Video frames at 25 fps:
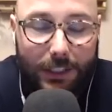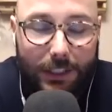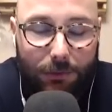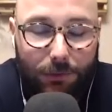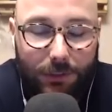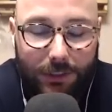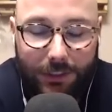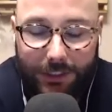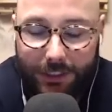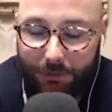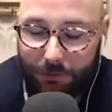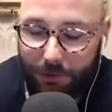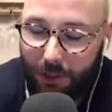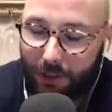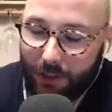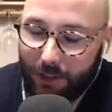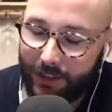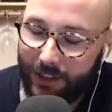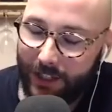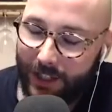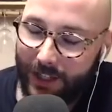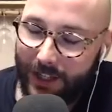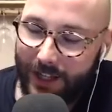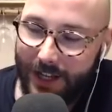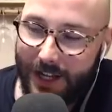really wrong.
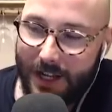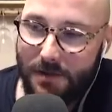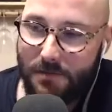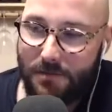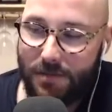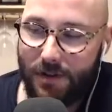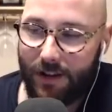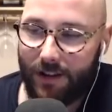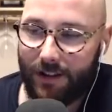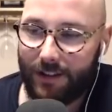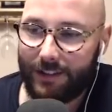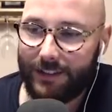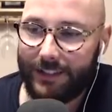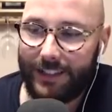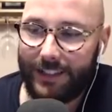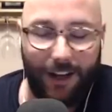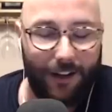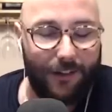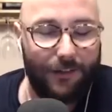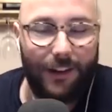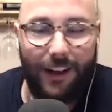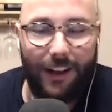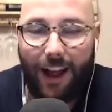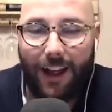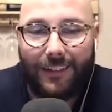But
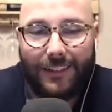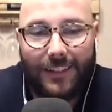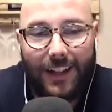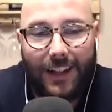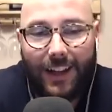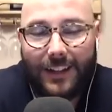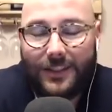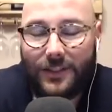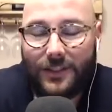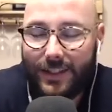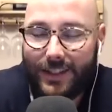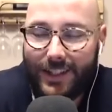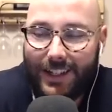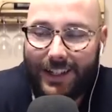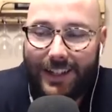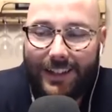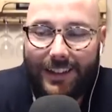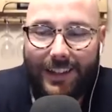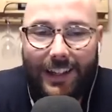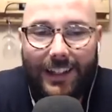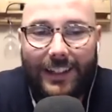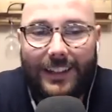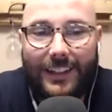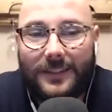I just kind of think